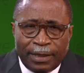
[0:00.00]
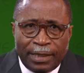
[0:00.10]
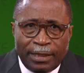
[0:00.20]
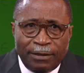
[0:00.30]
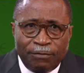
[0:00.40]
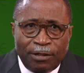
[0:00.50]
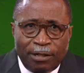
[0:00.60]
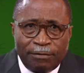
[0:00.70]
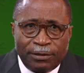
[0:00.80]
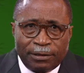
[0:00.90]
and
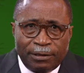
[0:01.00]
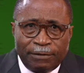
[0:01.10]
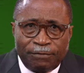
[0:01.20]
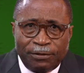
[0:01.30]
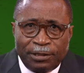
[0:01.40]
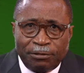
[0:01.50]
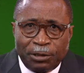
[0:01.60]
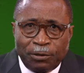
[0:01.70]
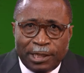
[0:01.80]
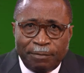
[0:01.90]
involved a further
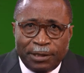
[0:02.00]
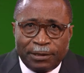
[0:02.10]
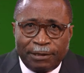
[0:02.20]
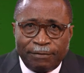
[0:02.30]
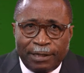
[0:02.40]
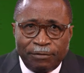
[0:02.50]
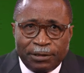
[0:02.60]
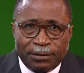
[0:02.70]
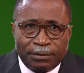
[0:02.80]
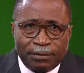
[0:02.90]
requirement of
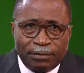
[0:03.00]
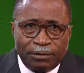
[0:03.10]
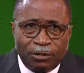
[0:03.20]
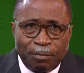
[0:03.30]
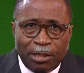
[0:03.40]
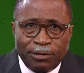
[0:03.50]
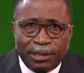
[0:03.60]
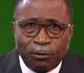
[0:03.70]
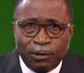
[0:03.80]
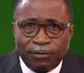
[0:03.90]
having to borrow
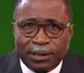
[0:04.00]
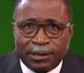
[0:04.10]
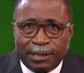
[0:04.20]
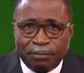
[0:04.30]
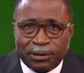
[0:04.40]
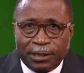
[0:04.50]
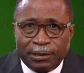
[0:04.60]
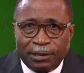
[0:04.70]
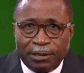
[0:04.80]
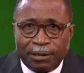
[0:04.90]
an equivalent
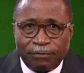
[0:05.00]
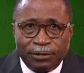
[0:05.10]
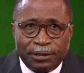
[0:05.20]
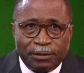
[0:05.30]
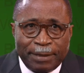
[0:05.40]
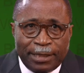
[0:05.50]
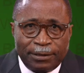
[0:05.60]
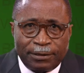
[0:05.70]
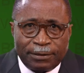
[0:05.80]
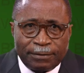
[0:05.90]
10% in order for it to
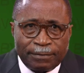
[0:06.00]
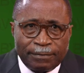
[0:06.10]
balance.